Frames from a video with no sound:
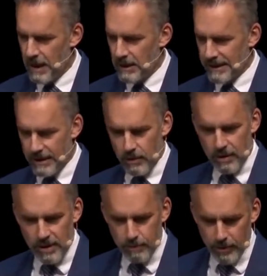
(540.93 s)

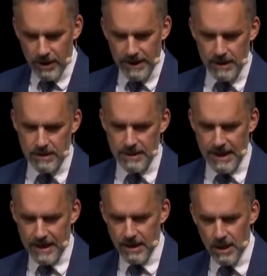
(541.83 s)
literary brilliance
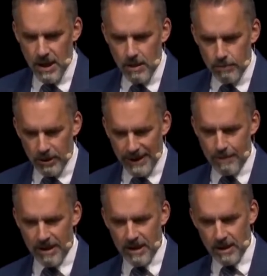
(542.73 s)
and polemic